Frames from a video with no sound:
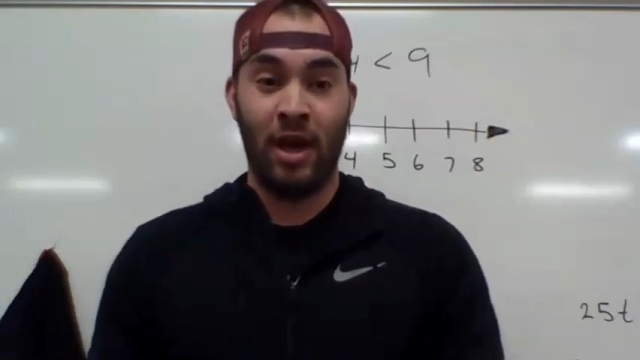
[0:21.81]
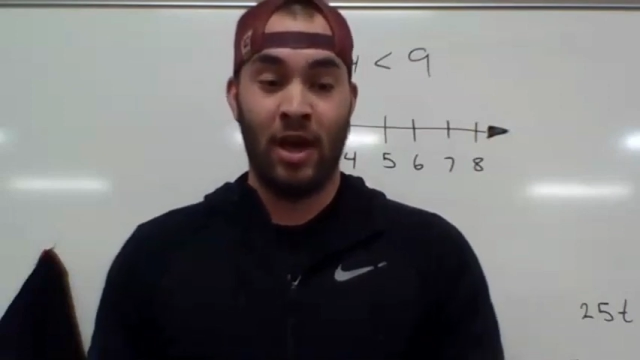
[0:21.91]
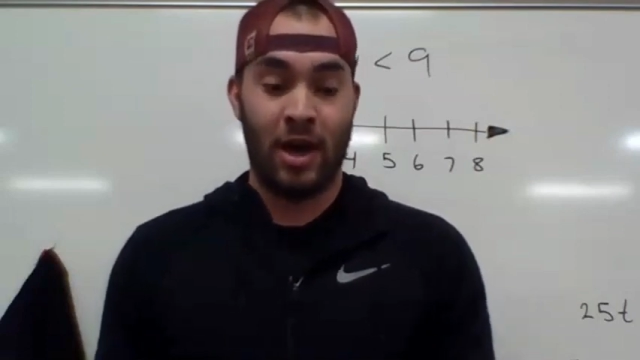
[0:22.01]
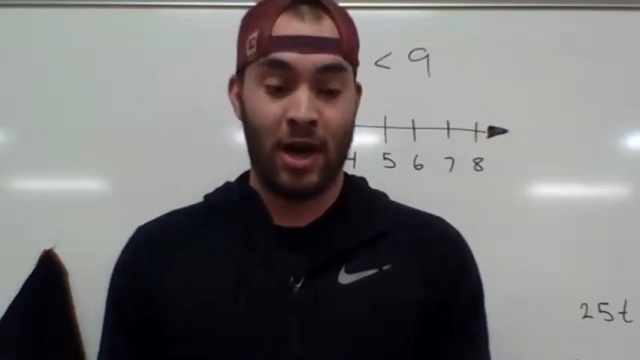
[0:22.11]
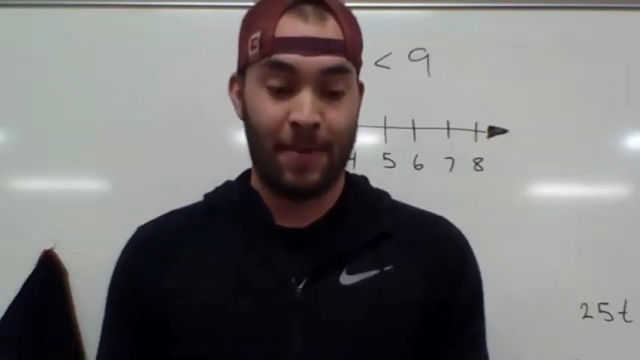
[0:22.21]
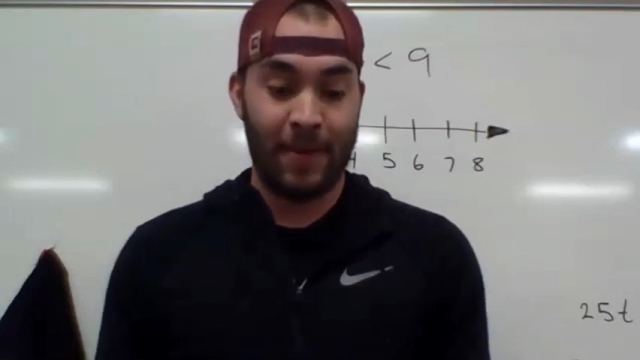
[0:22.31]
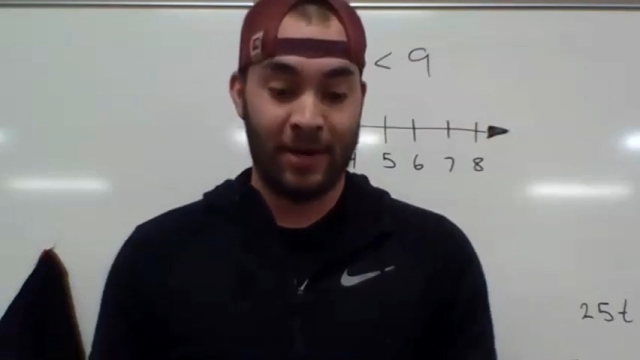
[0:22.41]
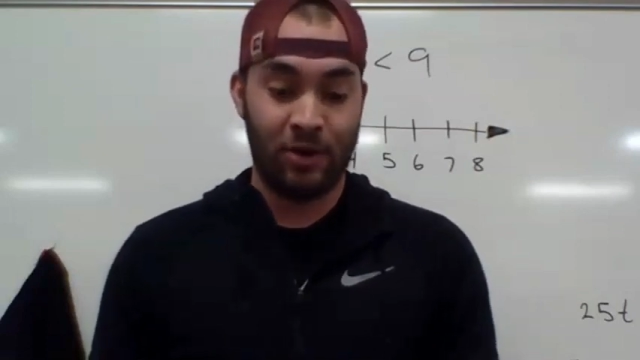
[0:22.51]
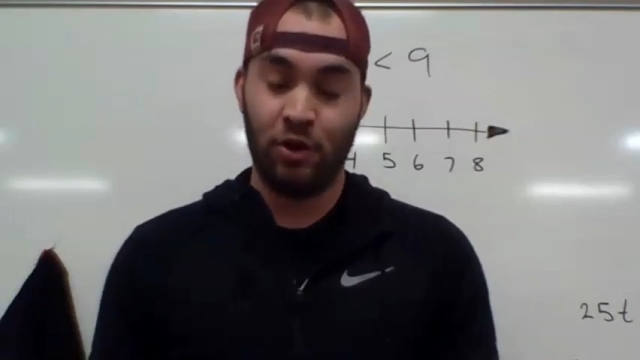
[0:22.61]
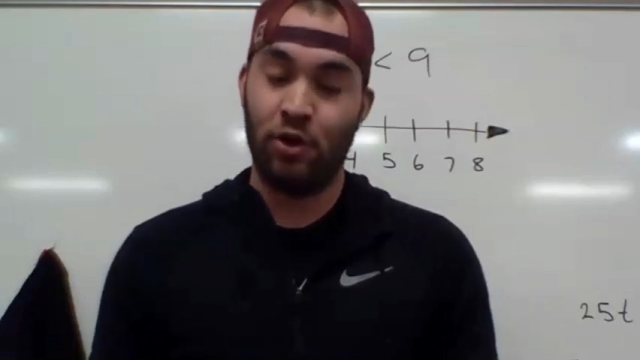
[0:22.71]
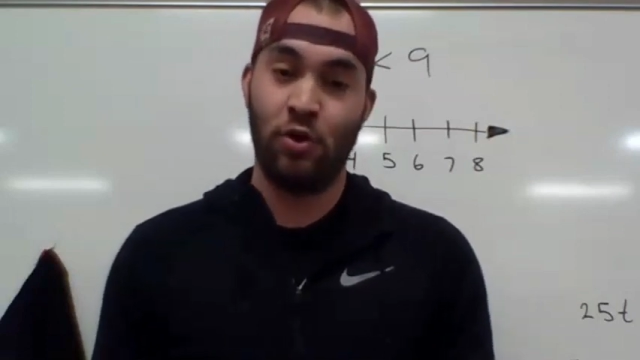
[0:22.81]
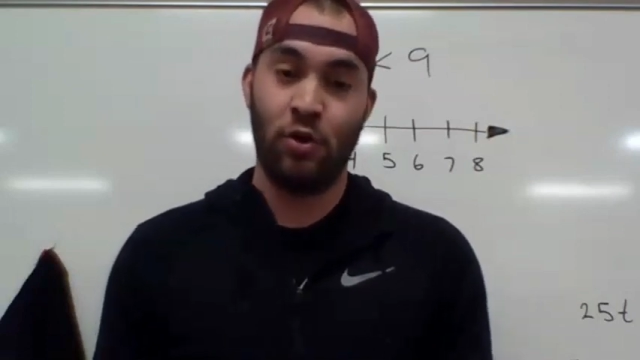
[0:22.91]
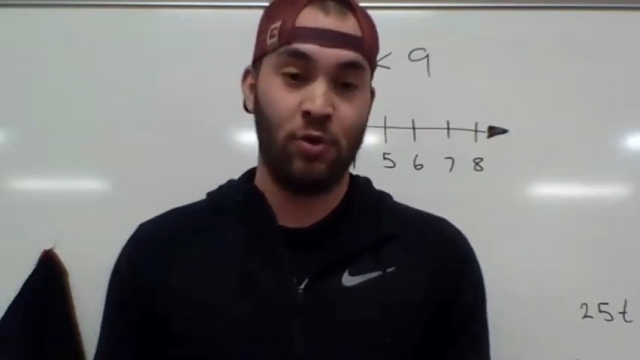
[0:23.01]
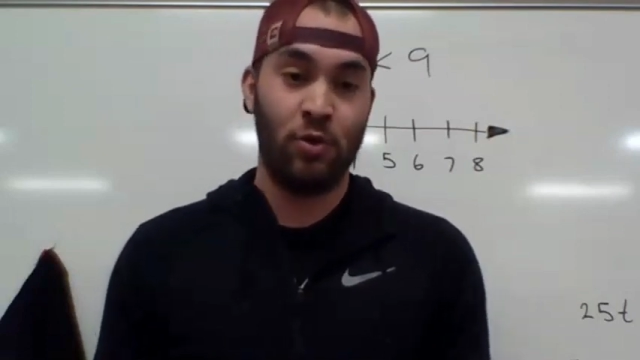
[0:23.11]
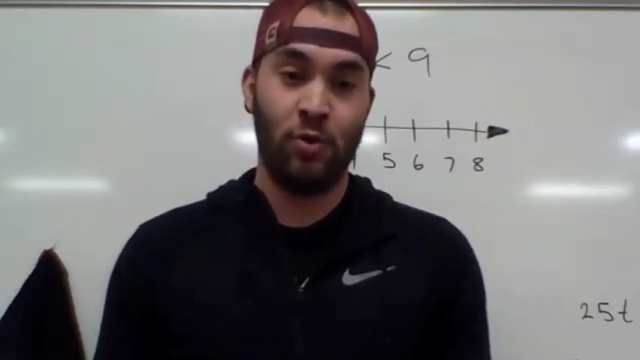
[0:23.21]
I don't know
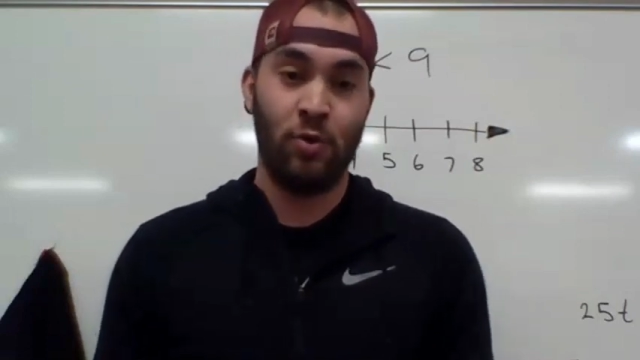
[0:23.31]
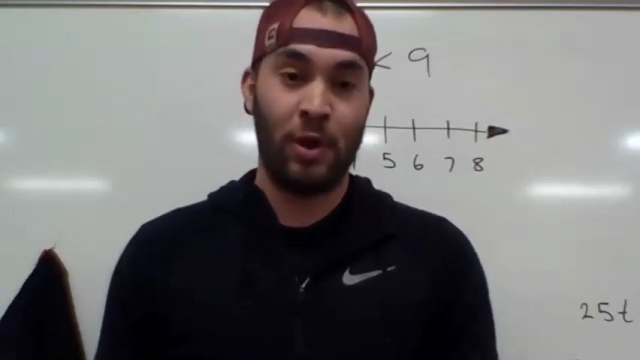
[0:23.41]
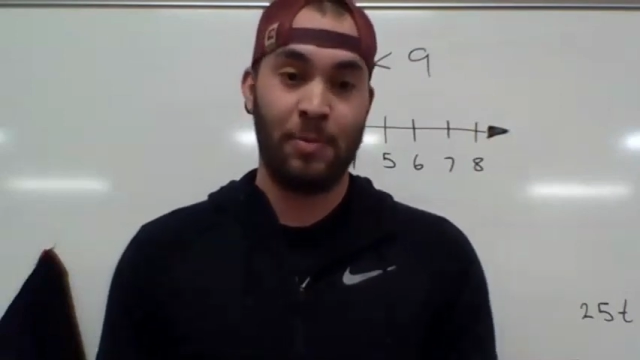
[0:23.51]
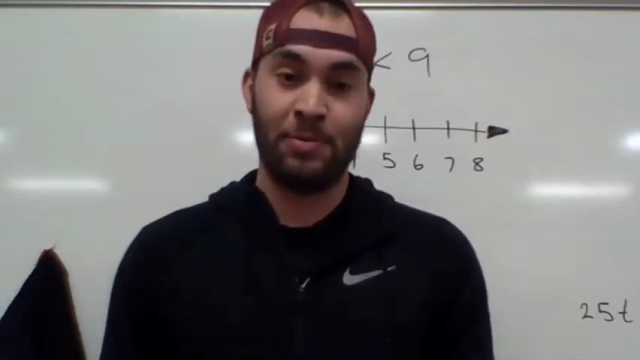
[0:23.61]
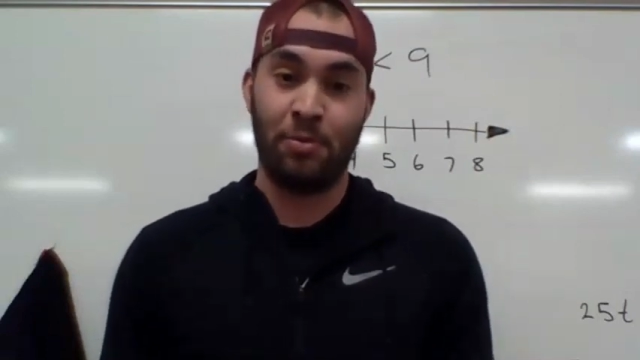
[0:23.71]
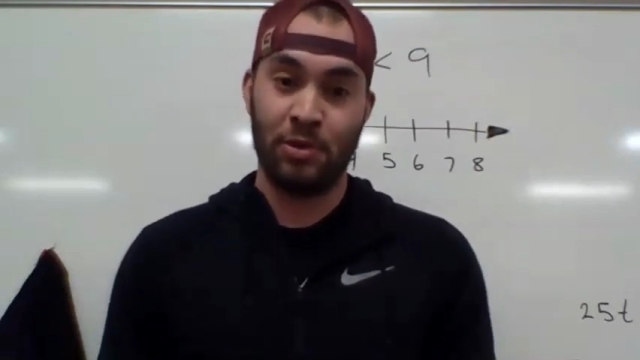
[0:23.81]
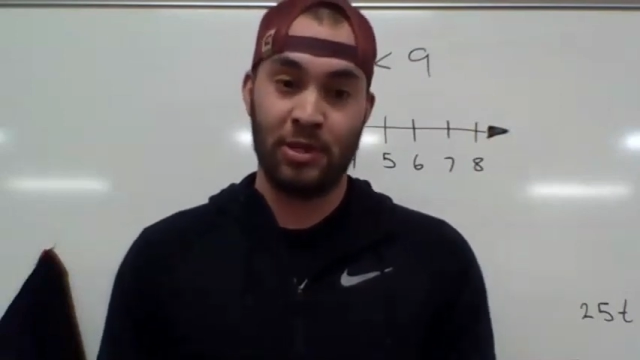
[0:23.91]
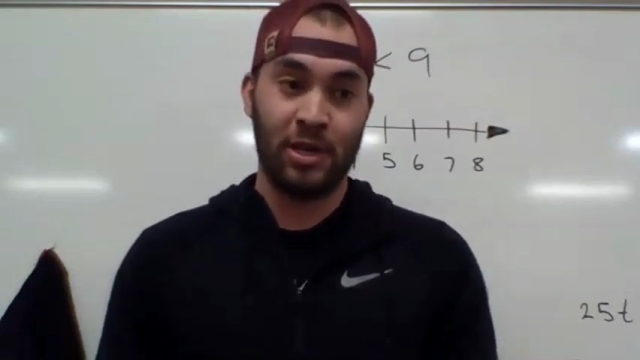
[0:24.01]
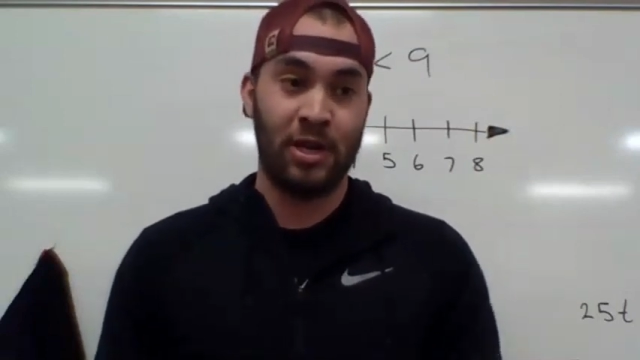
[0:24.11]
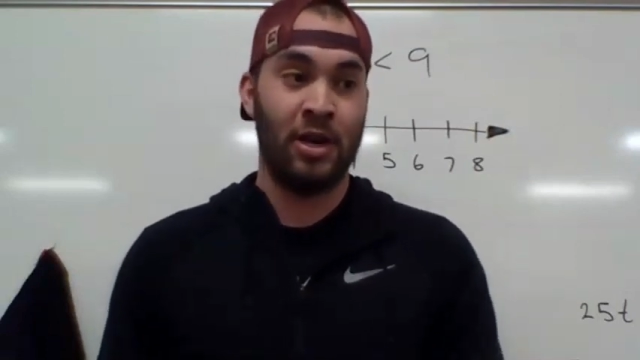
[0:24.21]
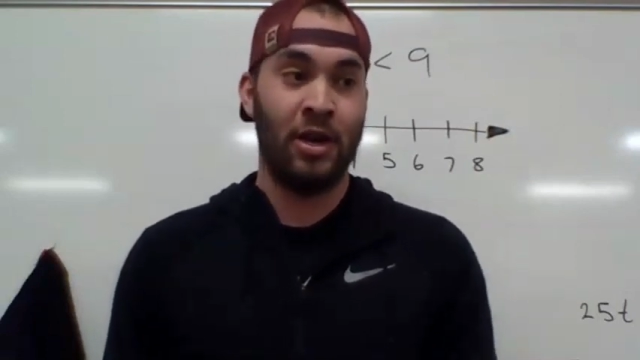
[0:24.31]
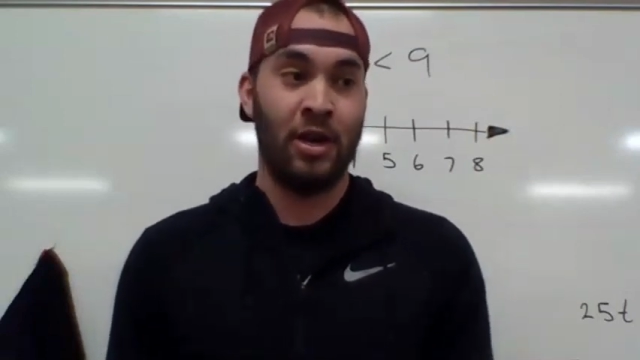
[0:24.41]
who I'm supposed to,